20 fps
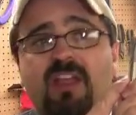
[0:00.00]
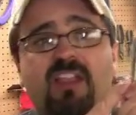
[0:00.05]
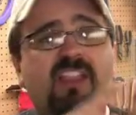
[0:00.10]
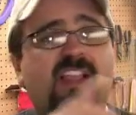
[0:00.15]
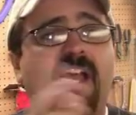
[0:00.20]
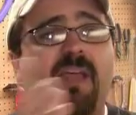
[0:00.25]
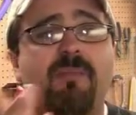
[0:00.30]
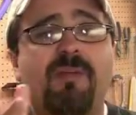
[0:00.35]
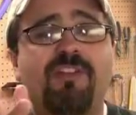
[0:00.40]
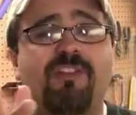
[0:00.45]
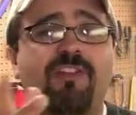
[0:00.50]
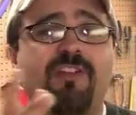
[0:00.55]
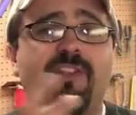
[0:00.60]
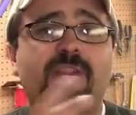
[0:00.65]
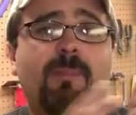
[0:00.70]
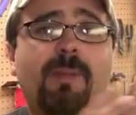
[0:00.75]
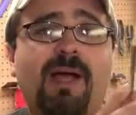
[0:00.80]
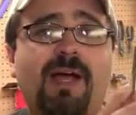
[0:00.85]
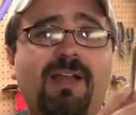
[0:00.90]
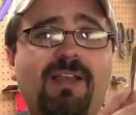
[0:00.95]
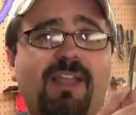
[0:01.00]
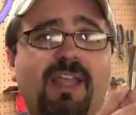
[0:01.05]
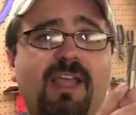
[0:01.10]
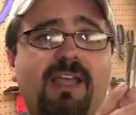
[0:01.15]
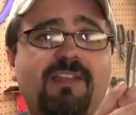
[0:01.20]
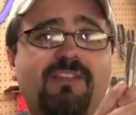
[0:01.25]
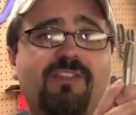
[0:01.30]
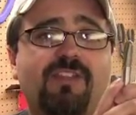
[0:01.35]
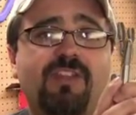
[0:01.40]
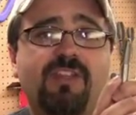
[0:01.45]
Like I mentioned in the
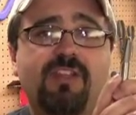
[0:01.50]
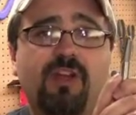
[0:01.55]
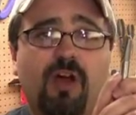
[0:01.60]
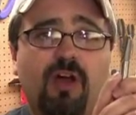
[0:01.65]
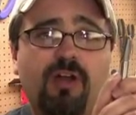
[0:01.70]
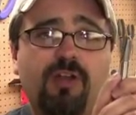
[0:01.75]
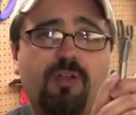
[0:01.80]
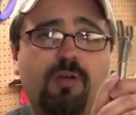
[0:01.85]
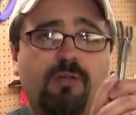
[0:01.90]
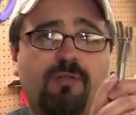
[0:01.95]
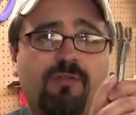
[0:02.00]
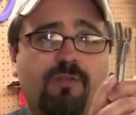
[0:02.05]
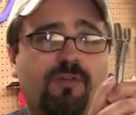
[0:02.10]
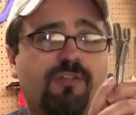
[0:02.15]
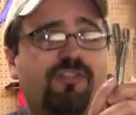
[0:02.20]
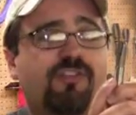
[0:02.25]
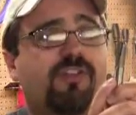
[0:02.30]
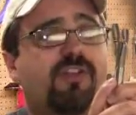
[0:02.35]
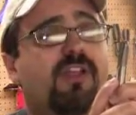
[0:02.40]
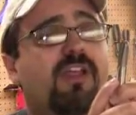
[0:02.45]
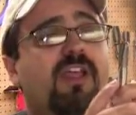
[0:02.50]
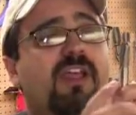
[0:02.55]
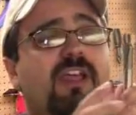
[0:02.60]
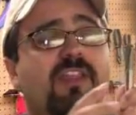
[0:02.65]
podcast, in the audio version,